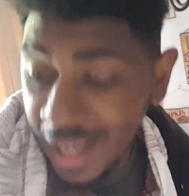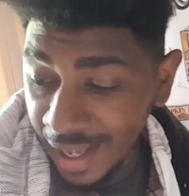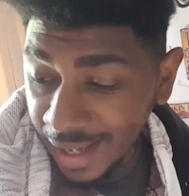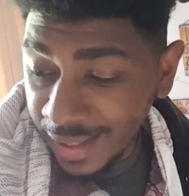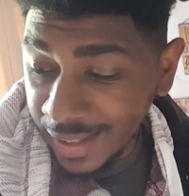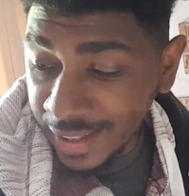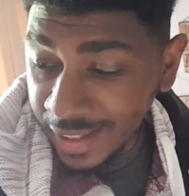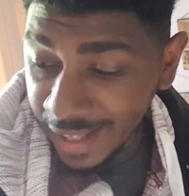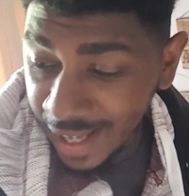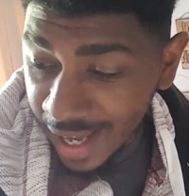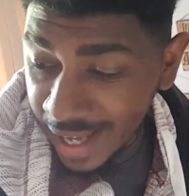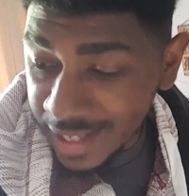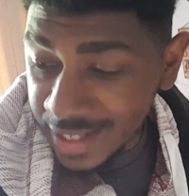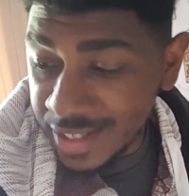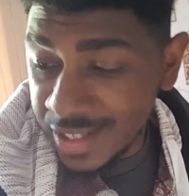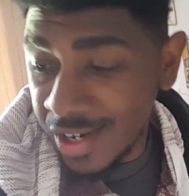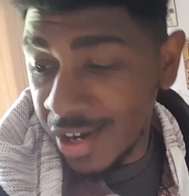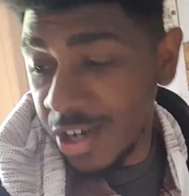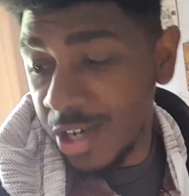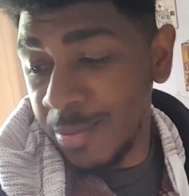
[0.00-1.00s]
And
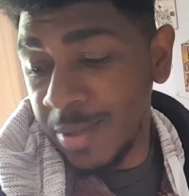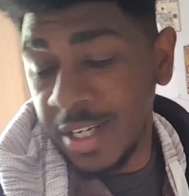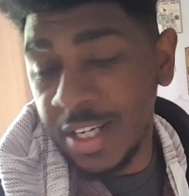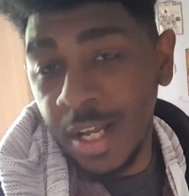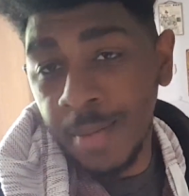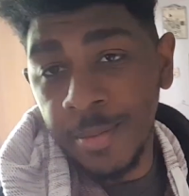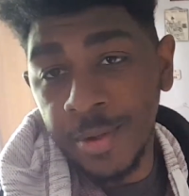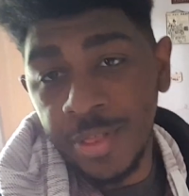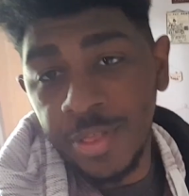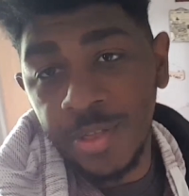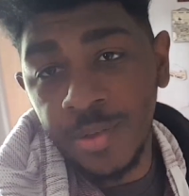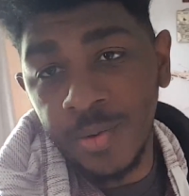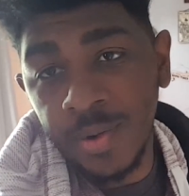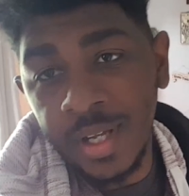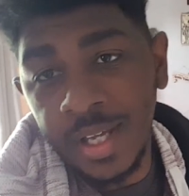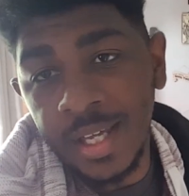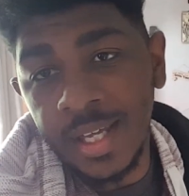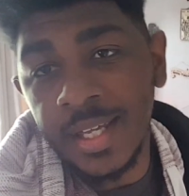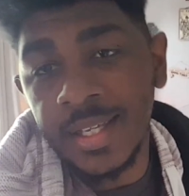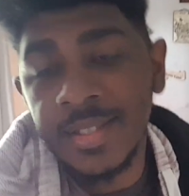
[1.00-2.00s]
yes, tournament number
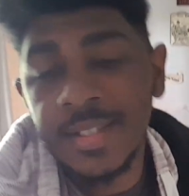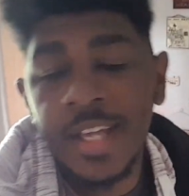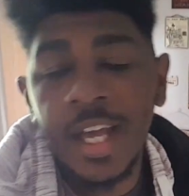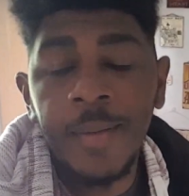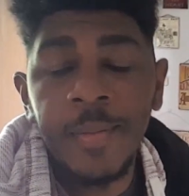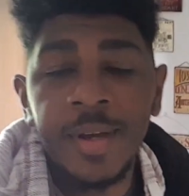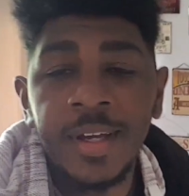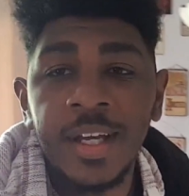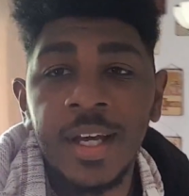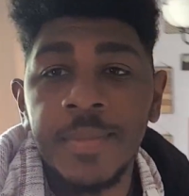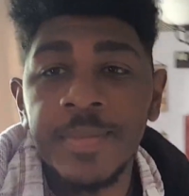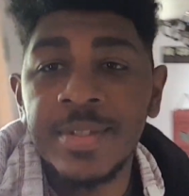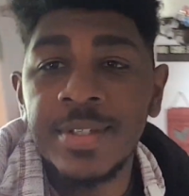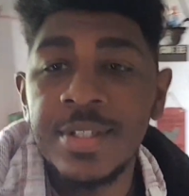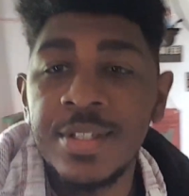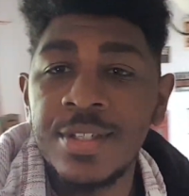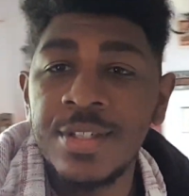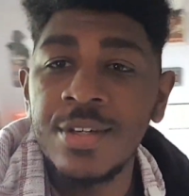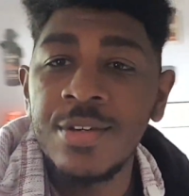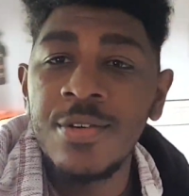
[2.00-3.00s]
3 is coming up
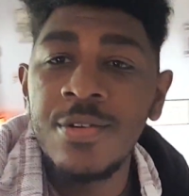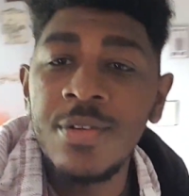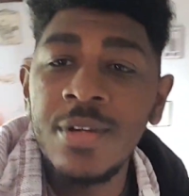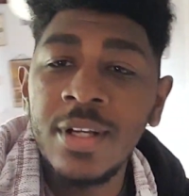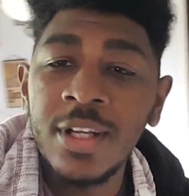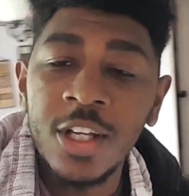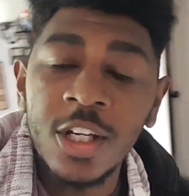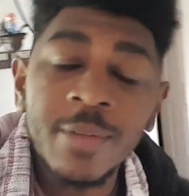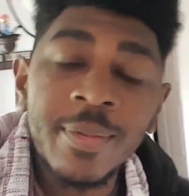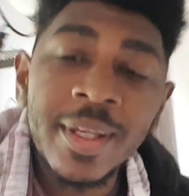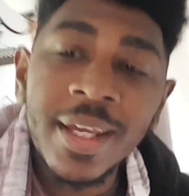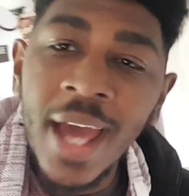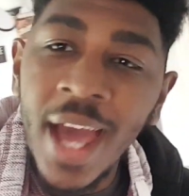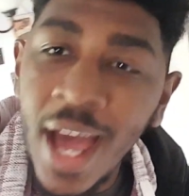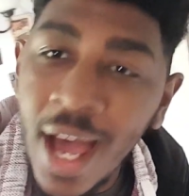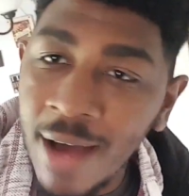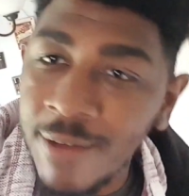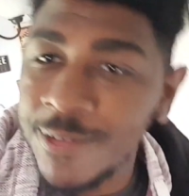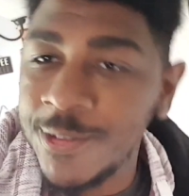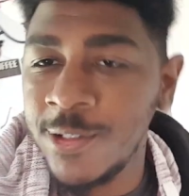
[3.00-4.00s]
soon. It'll be
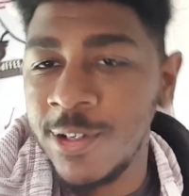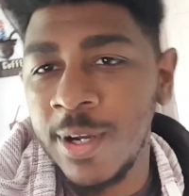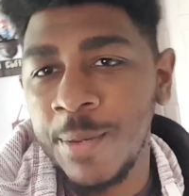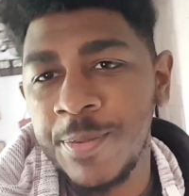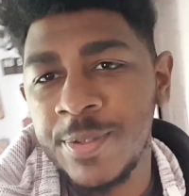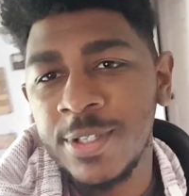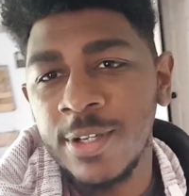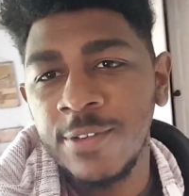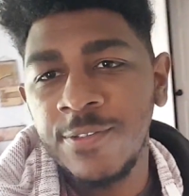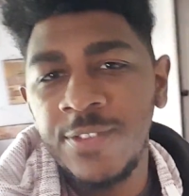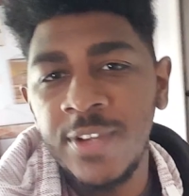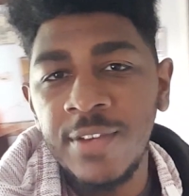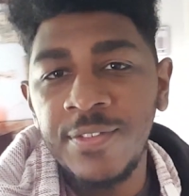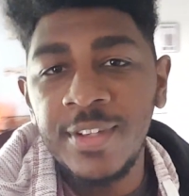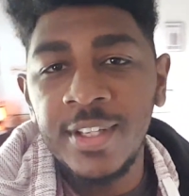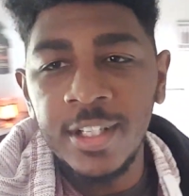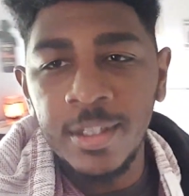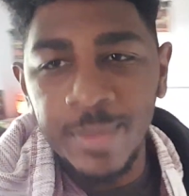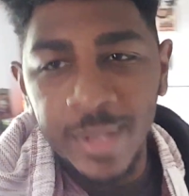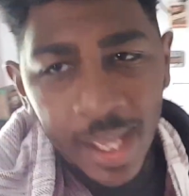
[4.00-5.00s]
after episode
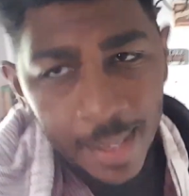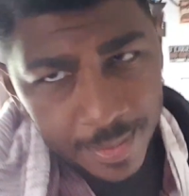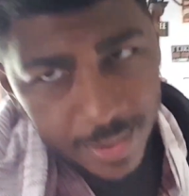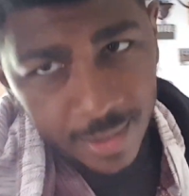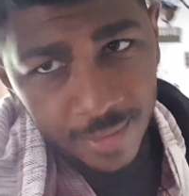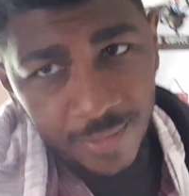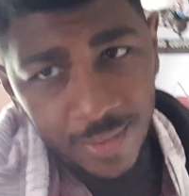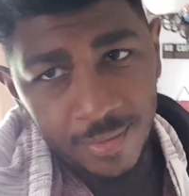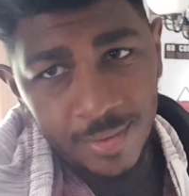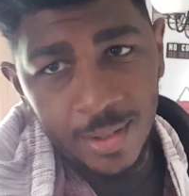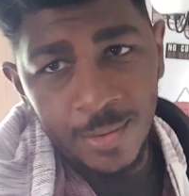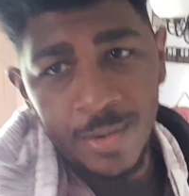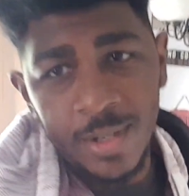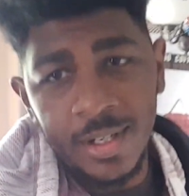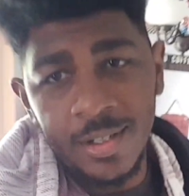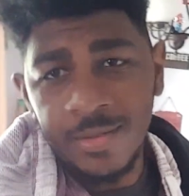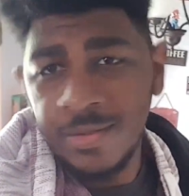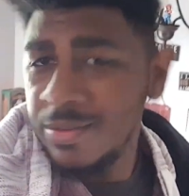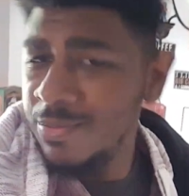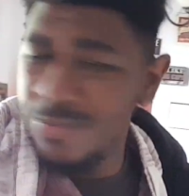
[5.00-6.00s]
50, it'll be episode
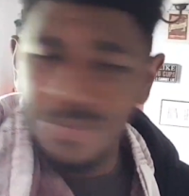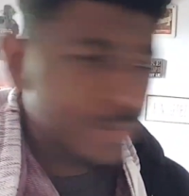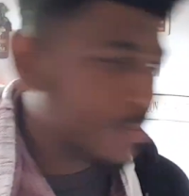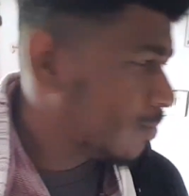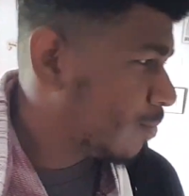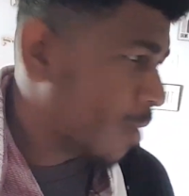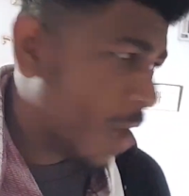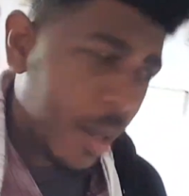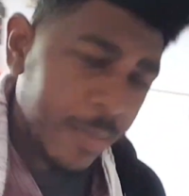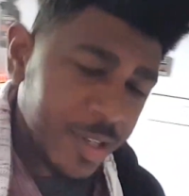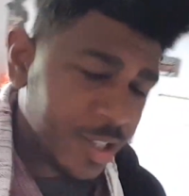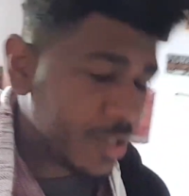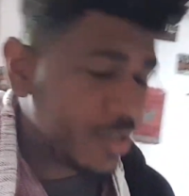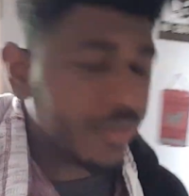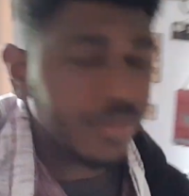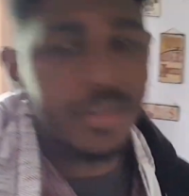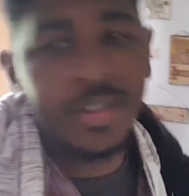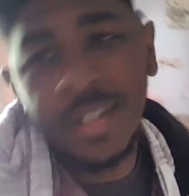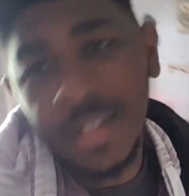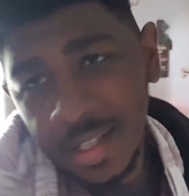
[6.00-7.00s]
51.
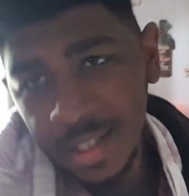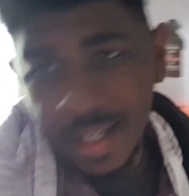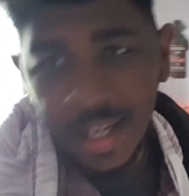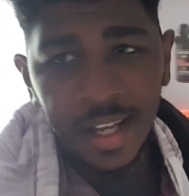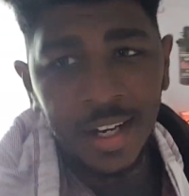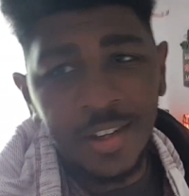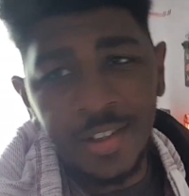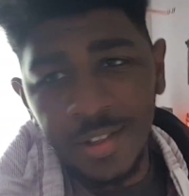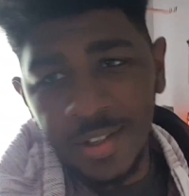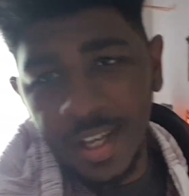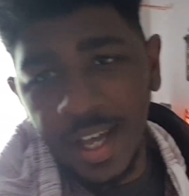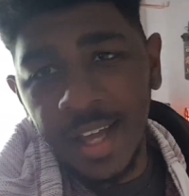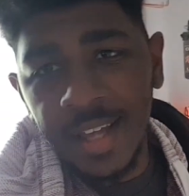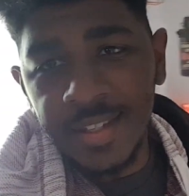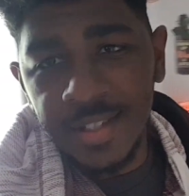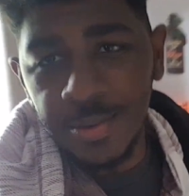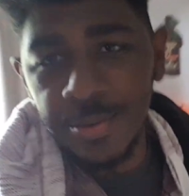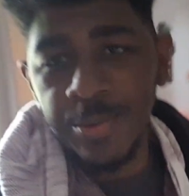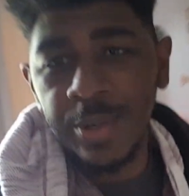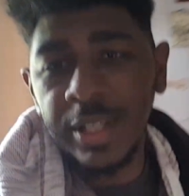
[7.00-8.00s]
Promise you. I know you
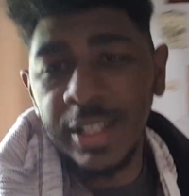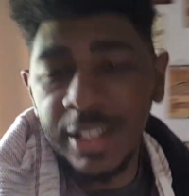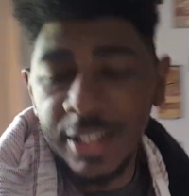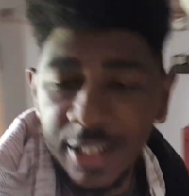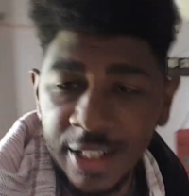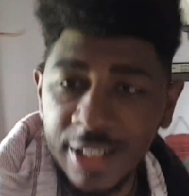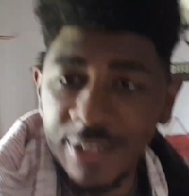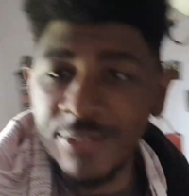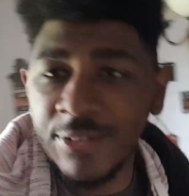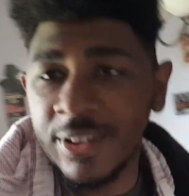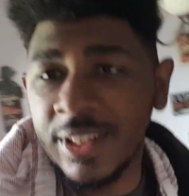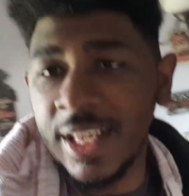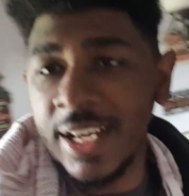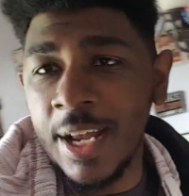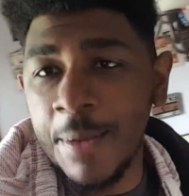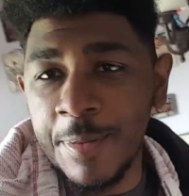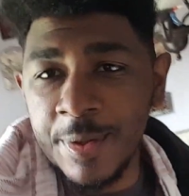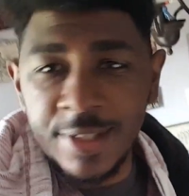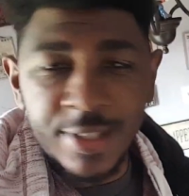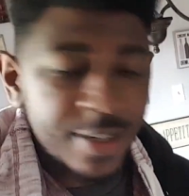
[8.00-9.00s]
guys are really looking for
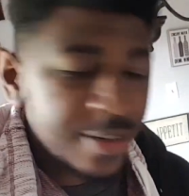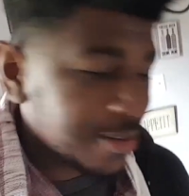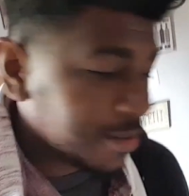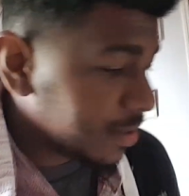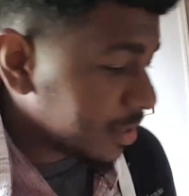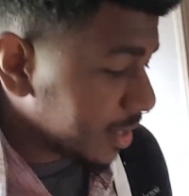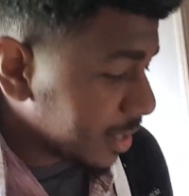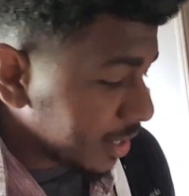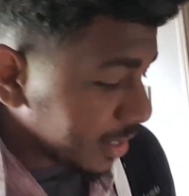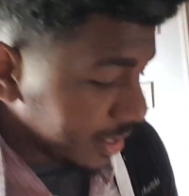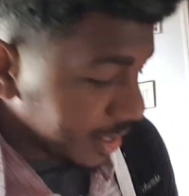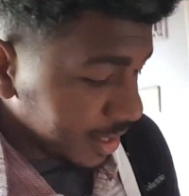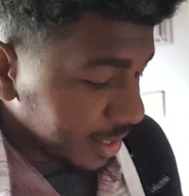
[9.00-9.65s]
that episode.